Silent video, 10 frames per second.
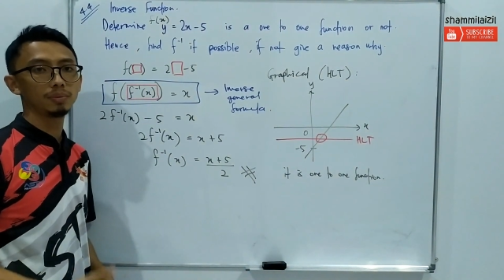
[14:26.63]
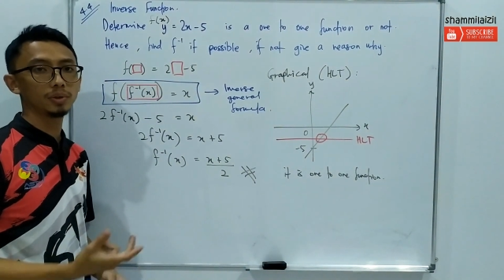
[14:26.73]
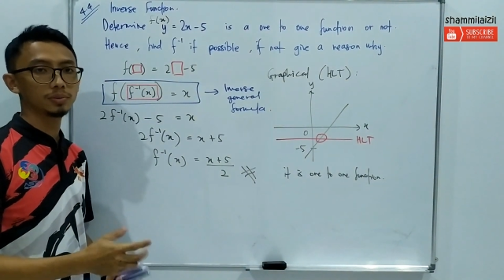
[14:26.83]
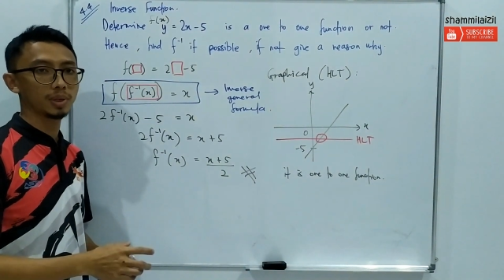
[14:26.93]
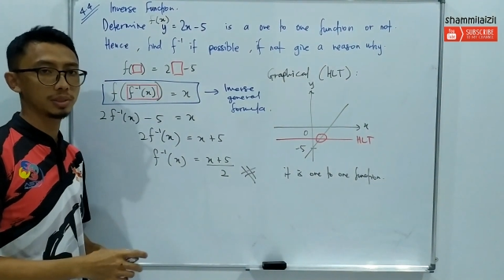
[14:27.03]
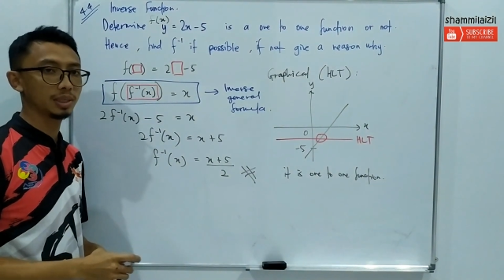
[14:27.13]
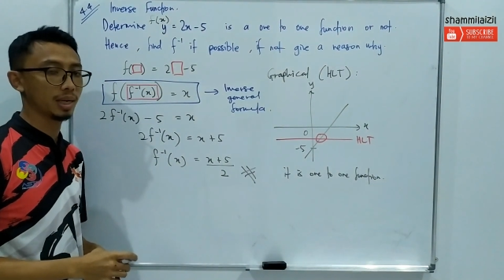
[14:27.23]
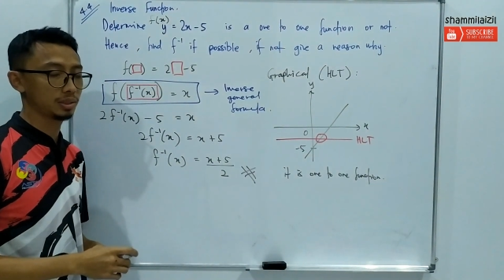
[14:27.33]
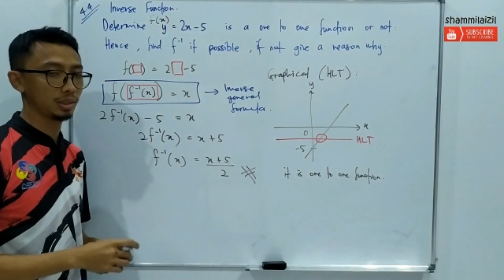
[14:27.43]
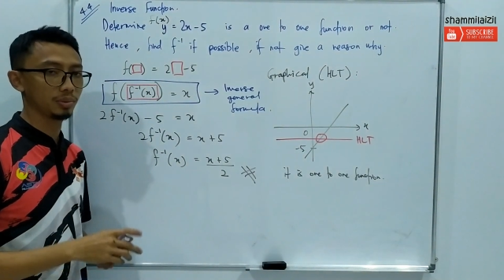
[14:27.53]
inverse function.
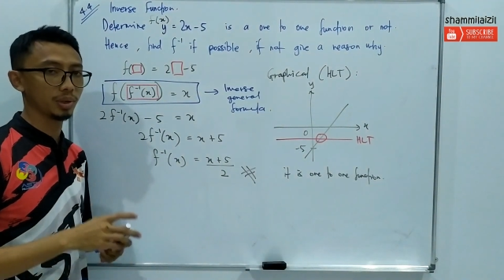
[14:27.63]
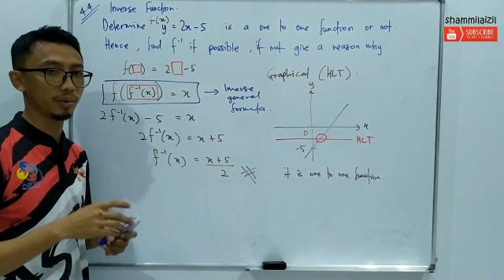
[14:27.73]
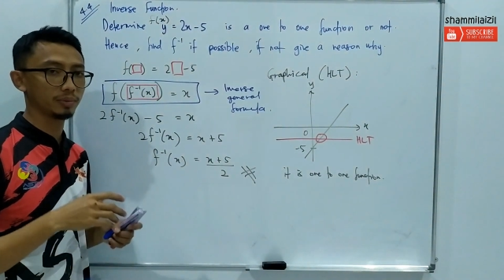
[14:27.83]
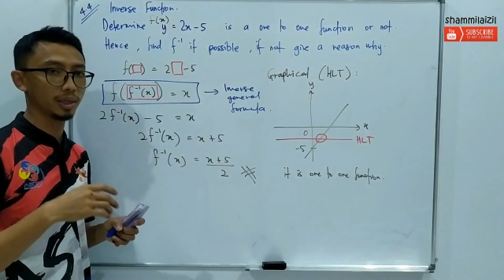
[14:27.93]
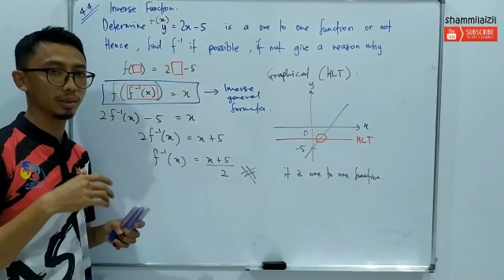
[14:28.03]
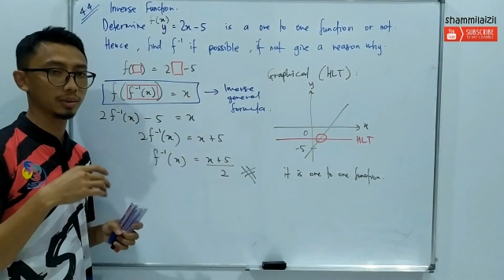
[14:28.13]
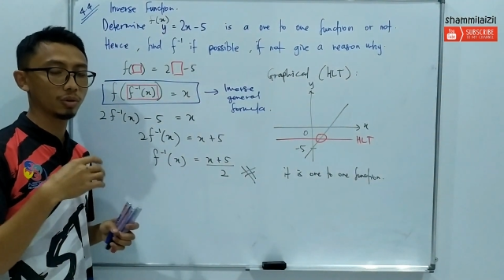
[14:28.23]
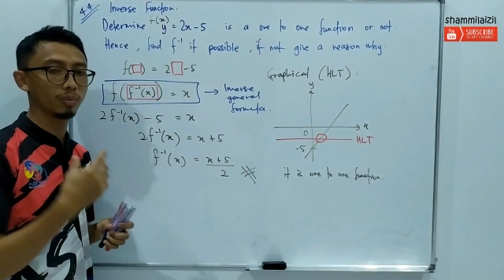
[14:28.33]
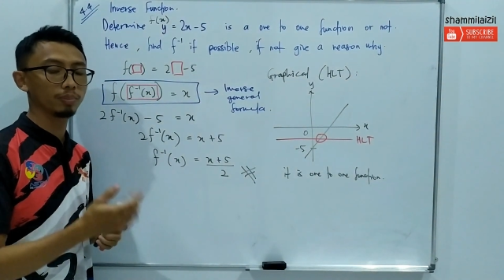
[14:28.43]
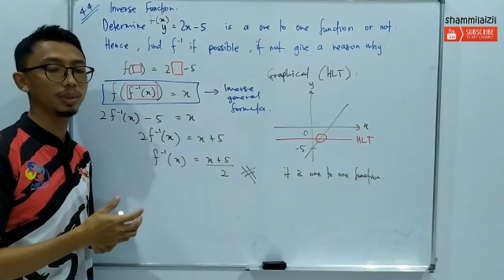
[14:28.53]
Actually we have done
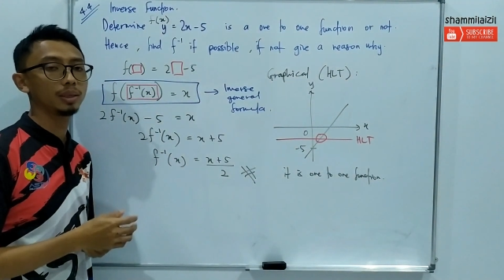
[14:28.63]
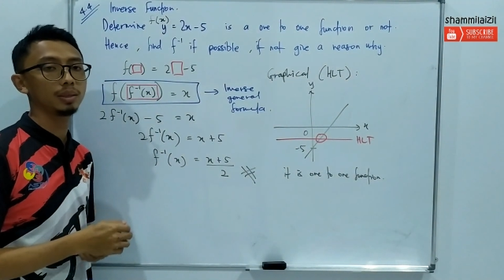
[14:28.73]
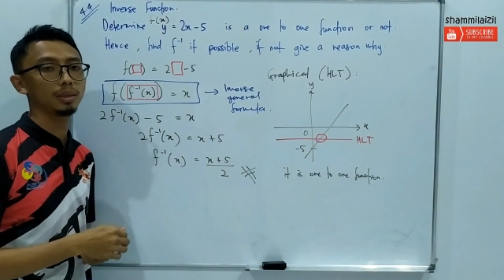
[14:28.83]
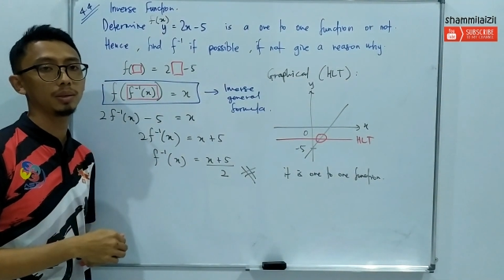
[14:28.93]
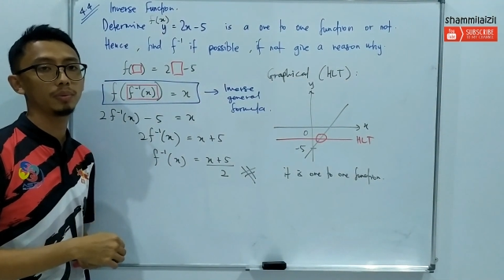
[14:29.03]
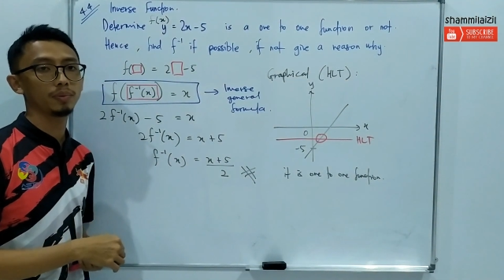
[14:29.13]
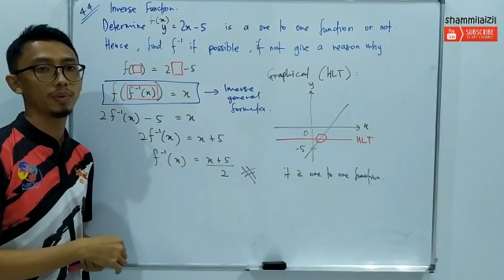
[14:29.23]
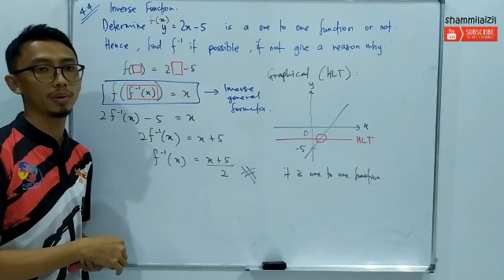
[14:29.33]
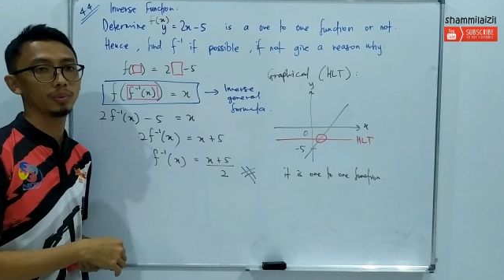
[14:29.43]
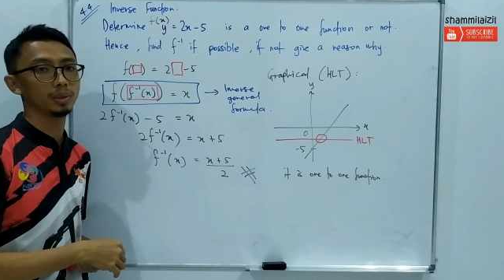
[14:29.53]
completely
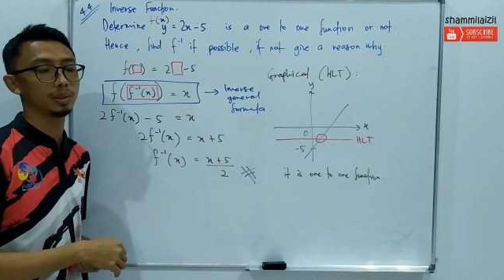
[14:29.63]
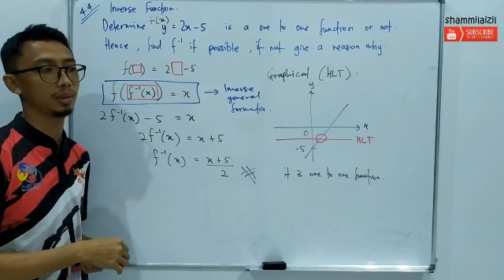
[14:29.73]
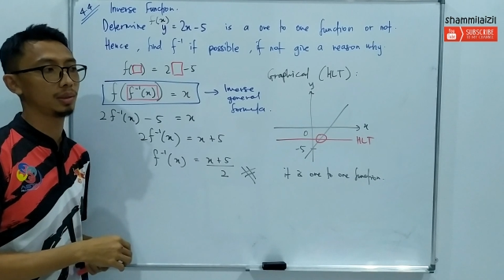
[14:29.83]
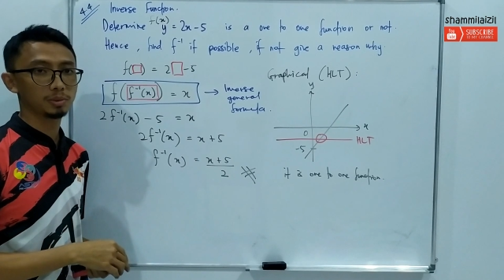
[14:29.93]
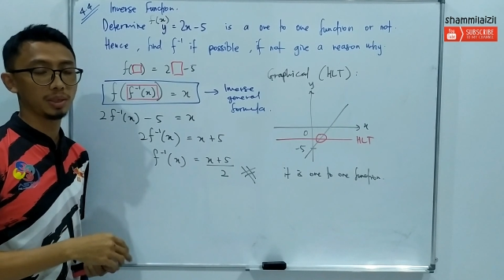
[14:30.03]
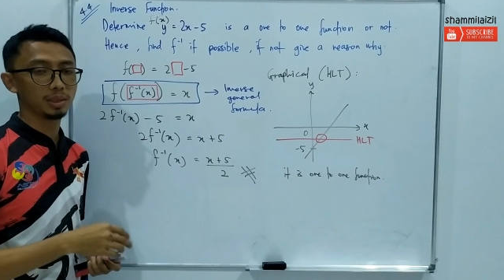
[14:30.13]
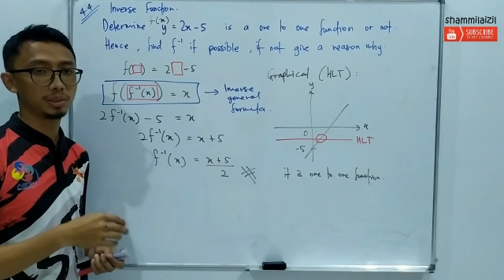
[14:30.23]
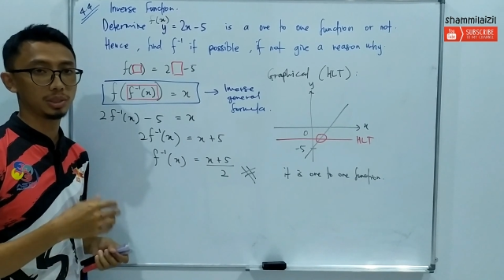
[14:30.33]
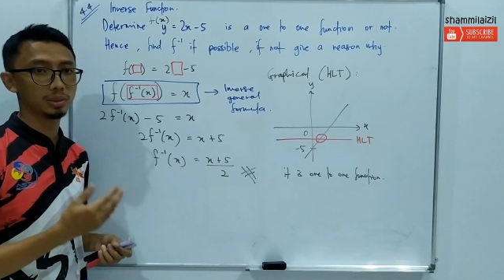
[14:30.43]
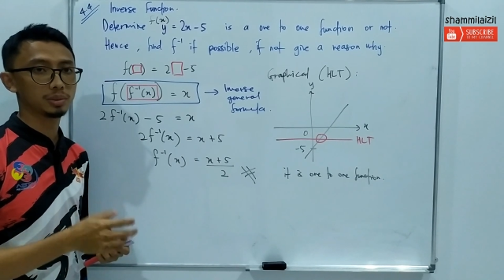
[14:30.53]
with our
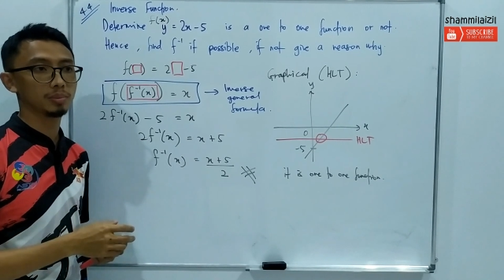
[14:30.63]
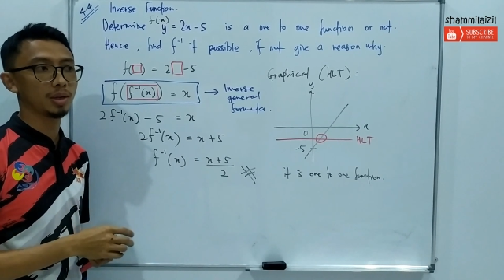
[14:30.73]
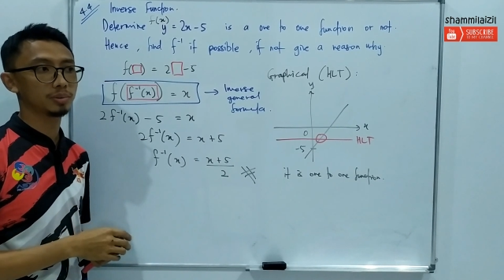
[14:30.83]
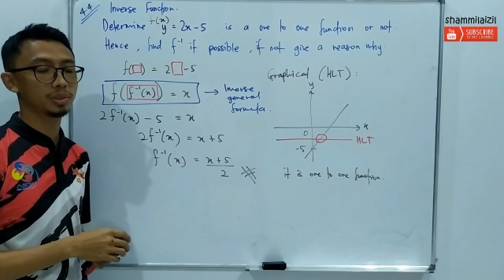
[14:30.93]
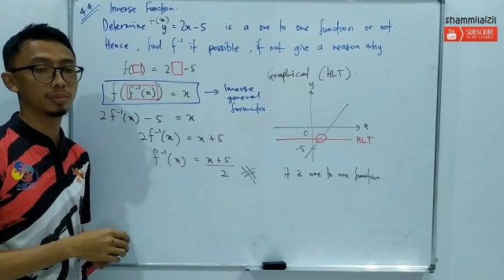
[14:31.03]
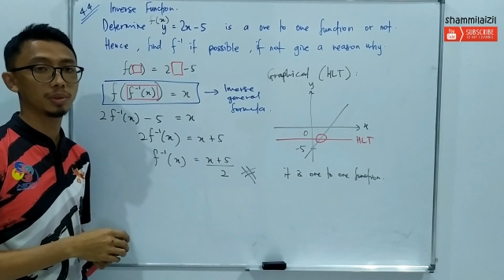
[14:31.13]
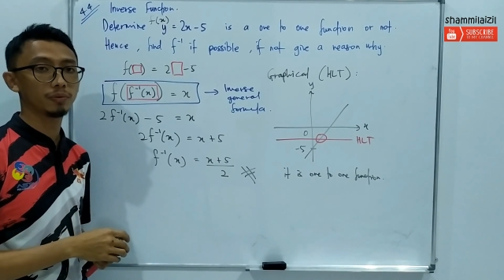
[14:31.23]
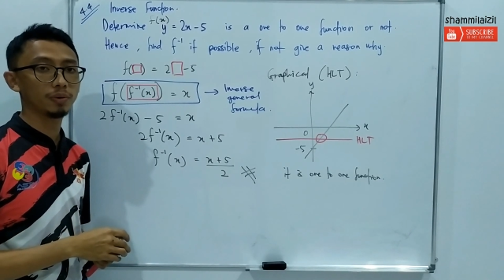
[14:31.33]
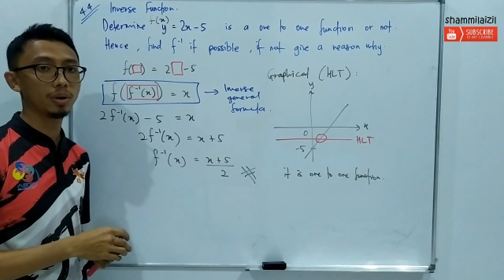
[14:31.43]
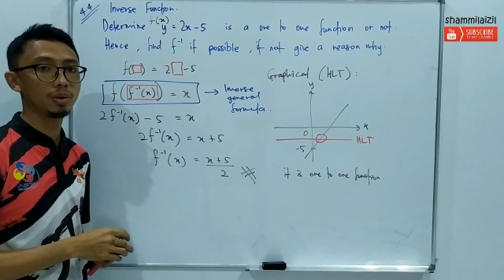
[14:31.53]
explanations about chapter
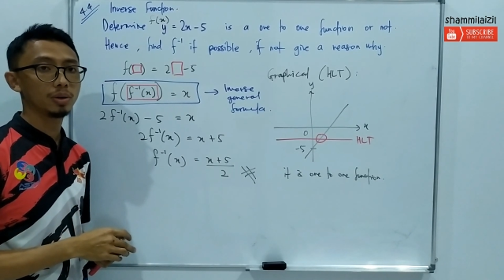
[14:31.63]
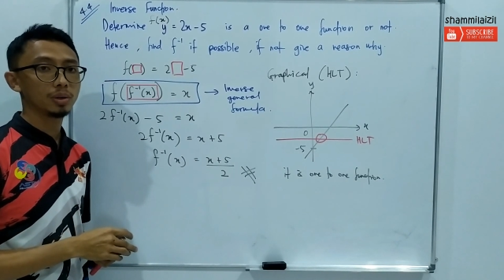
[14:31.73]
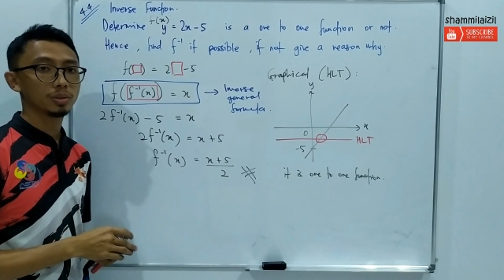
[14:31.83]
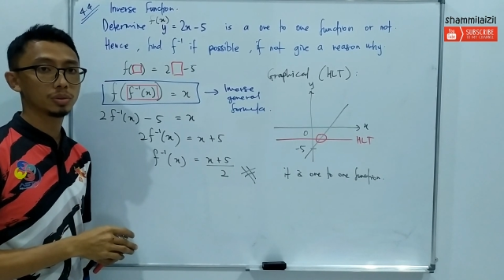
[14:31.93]
4.